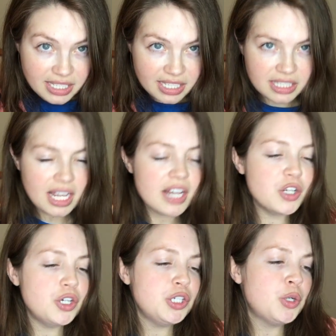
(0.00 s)
it's got a
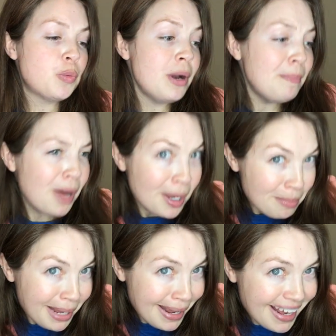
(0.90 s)
good grip on
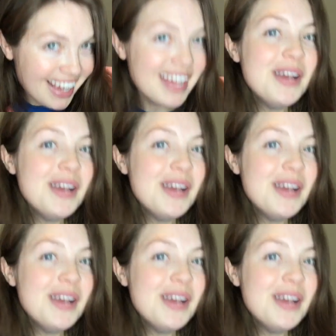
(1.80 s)
me,